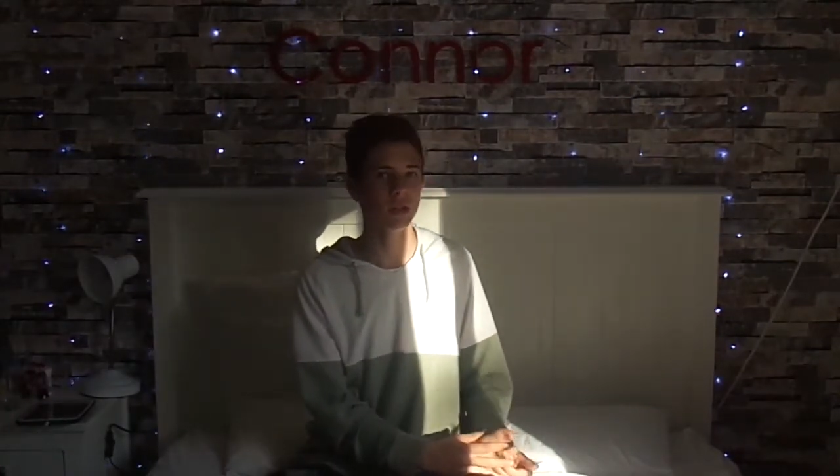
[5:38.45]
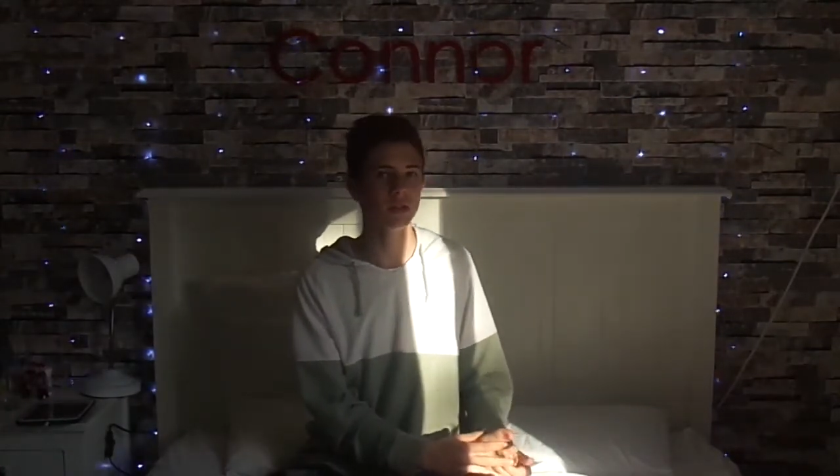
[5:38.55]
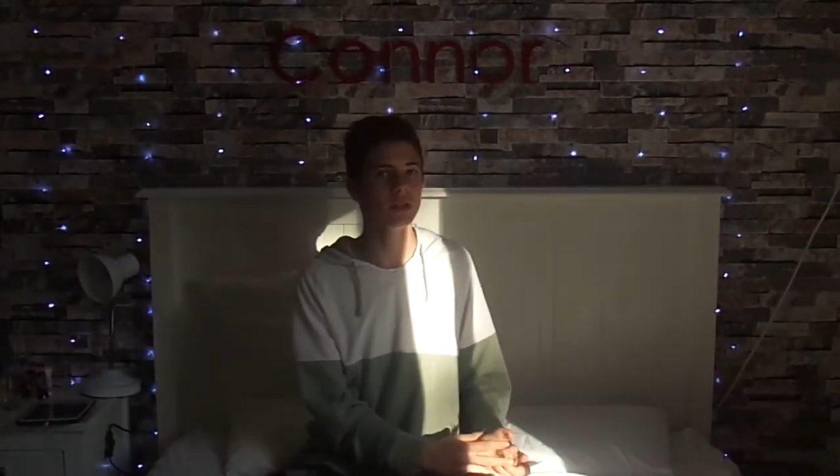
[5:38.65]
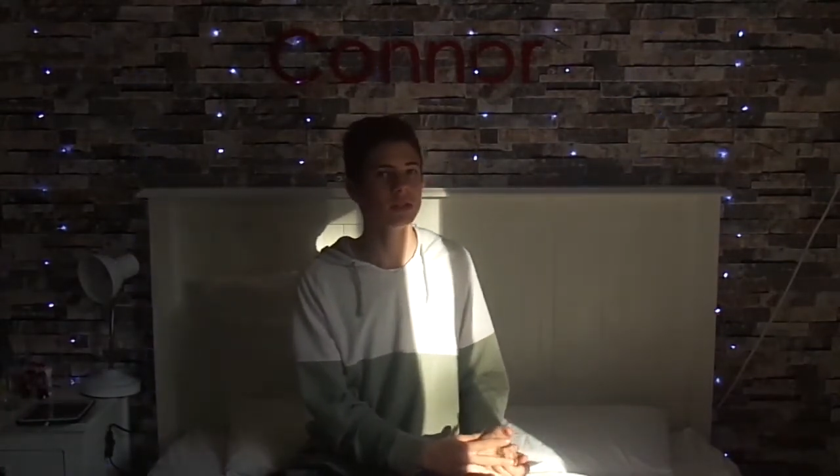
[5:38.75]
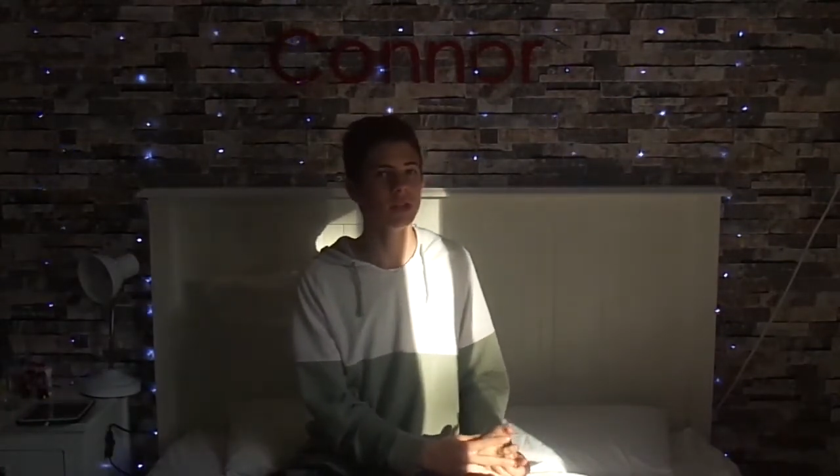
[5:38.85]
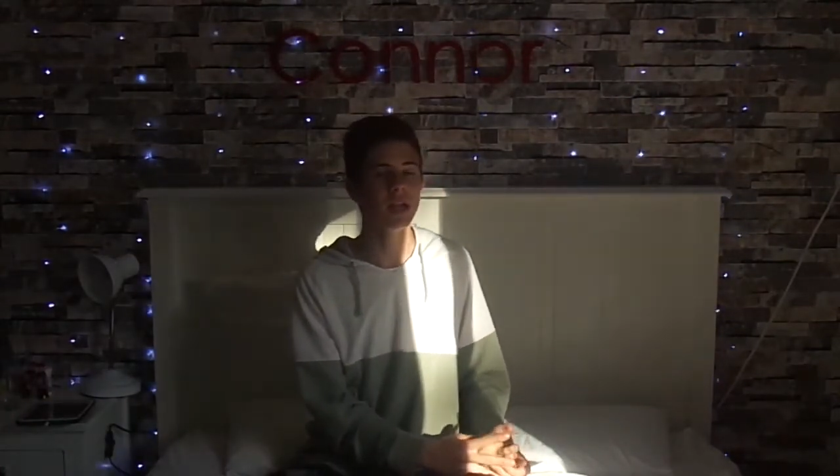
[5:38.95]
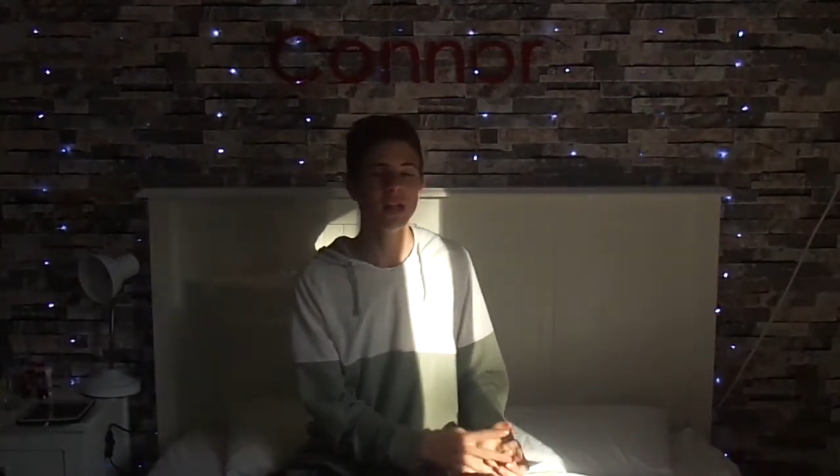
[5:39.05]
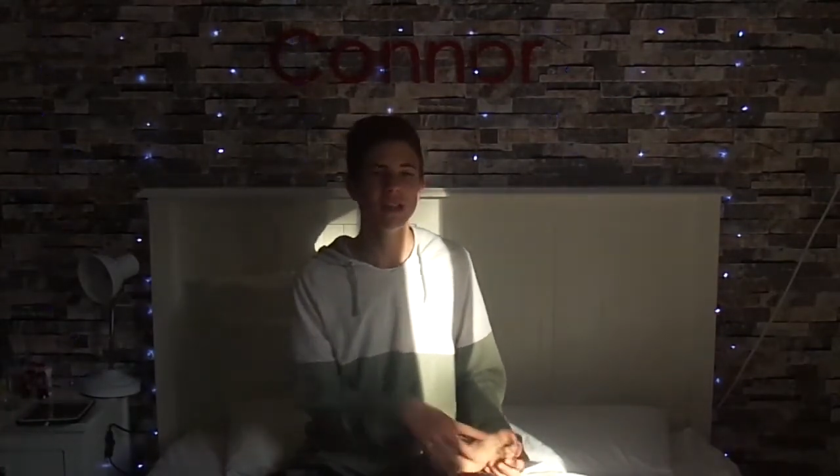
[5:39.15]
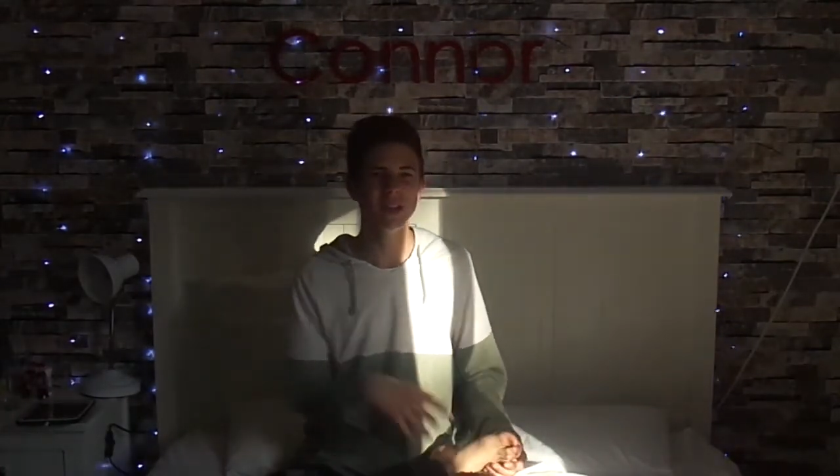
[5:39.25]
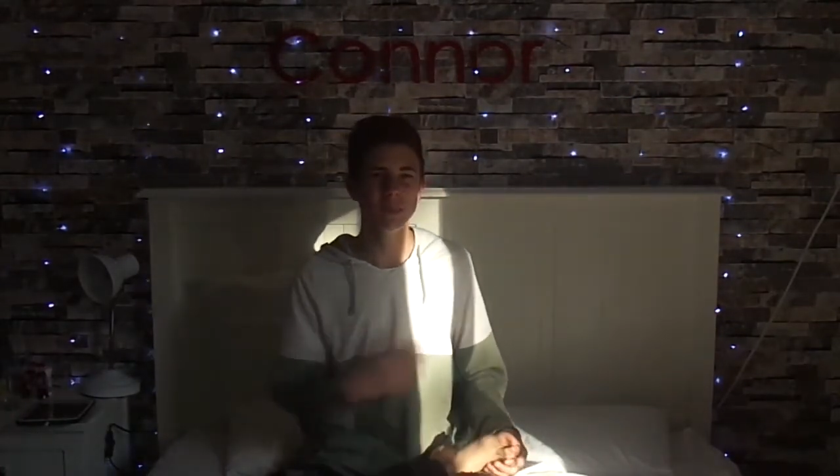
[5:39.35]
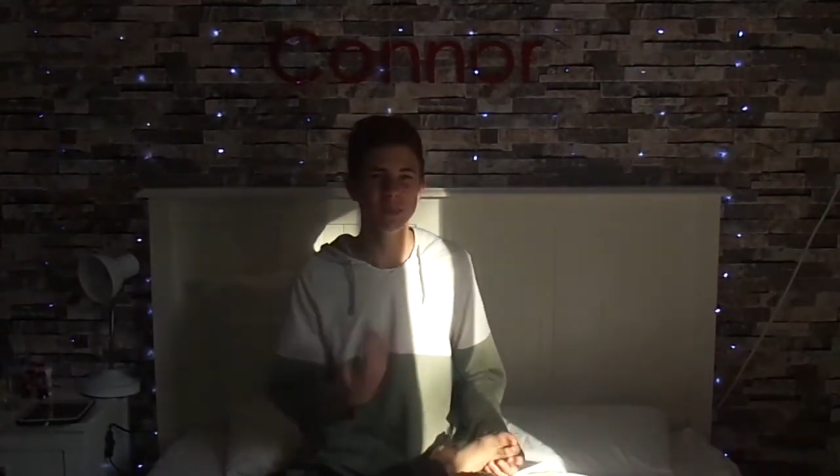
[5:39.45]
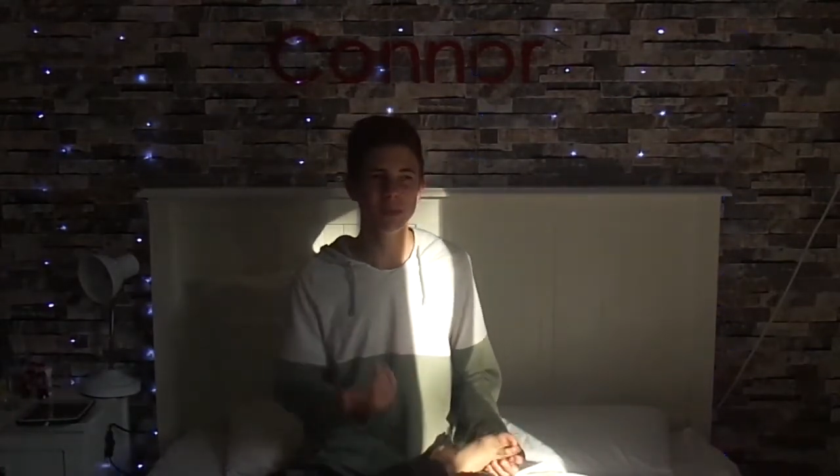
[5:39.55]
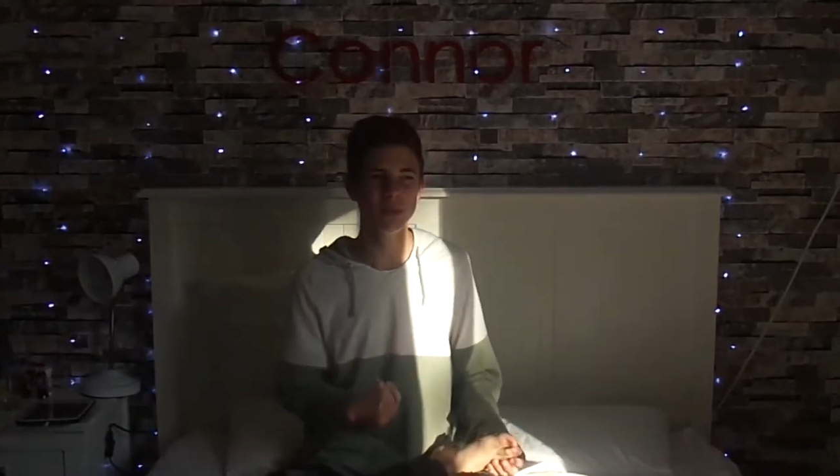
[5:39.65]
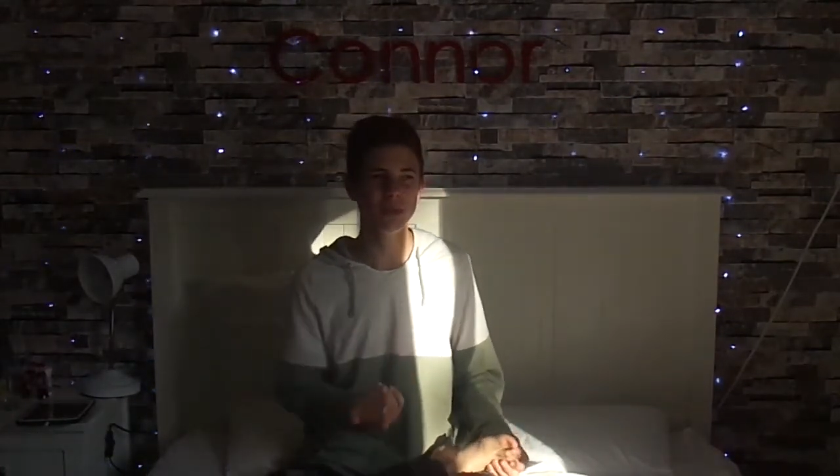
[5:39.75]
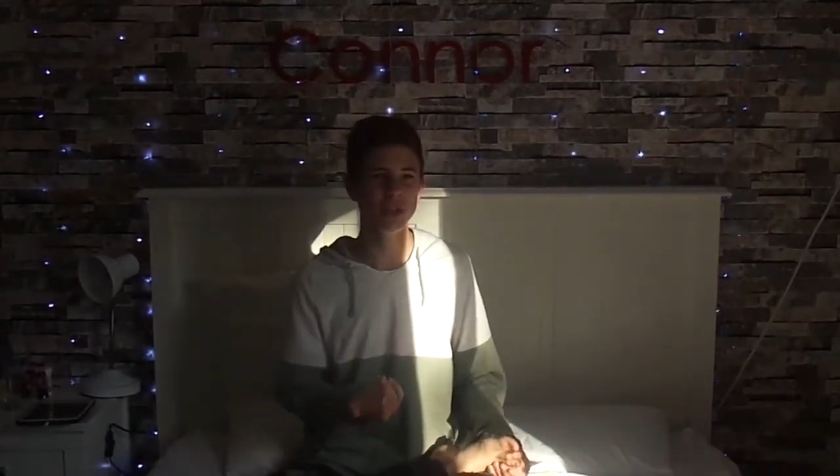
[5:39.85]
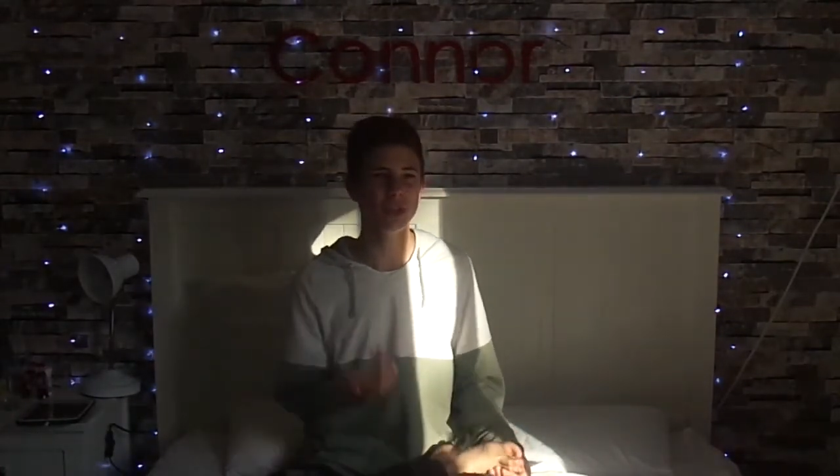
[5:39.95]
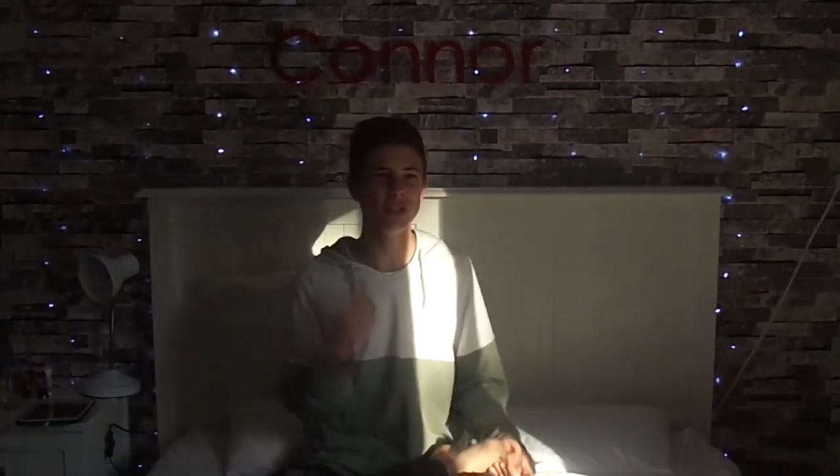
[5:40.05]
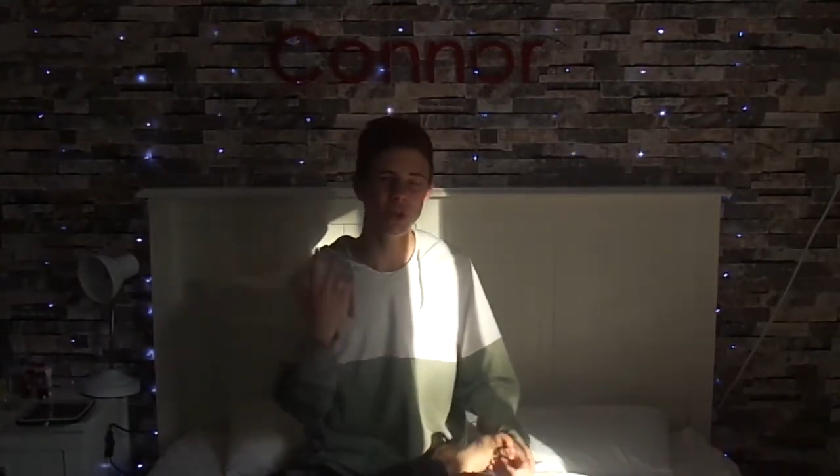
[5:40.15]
blah, then people are going to